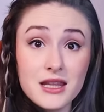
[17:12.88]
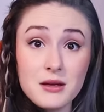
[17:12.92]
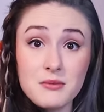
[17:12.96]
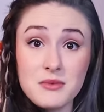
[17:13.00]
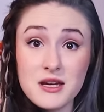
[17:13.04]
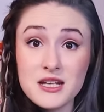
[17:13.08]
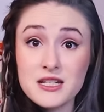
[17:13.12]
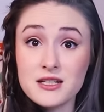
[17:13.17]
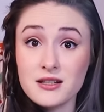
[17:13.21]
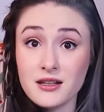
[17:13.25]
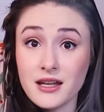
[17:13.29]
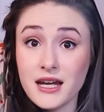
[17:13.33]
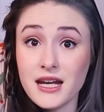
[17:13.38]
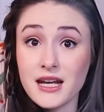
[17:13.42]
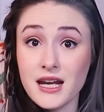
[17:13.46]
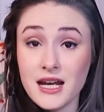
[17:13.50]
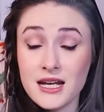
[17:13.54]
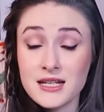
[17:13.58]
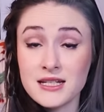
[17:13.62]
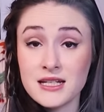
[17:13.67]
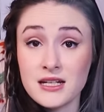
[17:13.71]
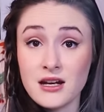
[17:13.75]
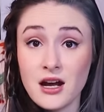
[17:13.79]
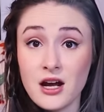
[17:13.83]
the mid to late
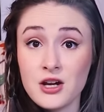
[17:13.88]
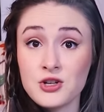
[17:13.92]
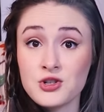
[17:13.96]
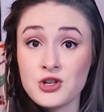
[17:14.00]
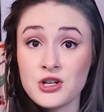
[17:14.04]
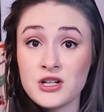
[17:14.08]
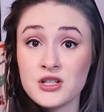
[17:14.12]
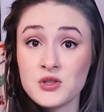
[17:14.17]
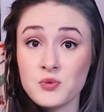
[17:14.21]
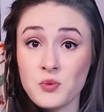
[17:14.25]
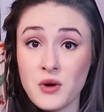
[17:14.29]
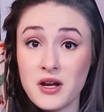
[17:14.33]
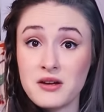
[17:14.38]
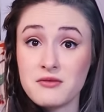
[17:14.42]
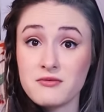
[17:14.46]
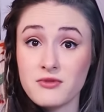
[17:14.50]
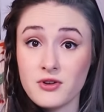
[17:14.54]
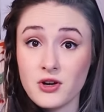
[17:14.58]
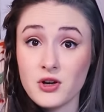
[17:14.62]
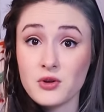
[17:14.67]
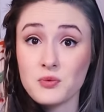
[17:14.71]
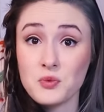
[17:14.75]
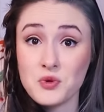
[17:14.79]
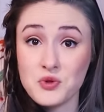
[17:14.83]
1800s, when
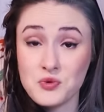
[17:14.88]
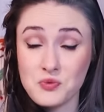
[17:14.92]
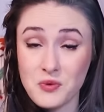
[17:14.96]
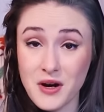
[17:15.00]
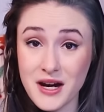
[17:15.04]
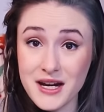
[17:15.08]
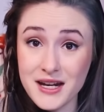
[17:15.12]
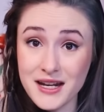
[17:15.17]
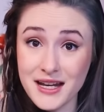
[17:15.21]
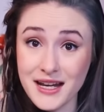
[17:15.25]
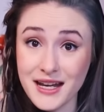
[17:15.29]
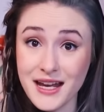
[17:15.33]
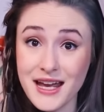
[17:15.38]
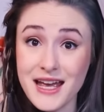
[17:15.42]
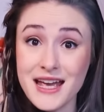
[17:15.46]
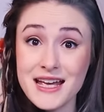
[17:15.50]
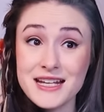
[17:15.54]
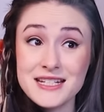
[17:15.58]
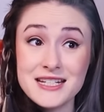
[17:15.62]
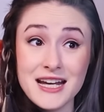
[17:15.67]
Verne was writing,